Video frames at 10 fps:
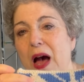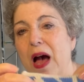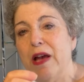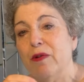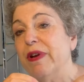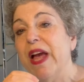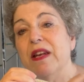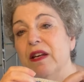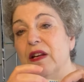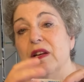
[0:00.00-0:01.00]
I
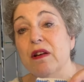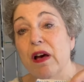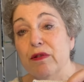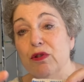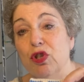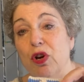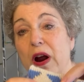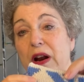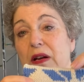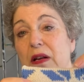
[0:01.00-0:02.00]
created another
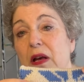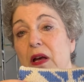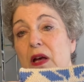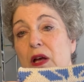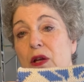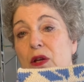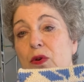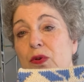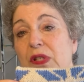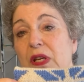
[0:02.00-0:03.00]
chart
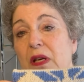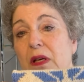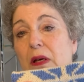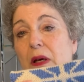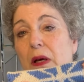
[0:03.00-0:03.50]
using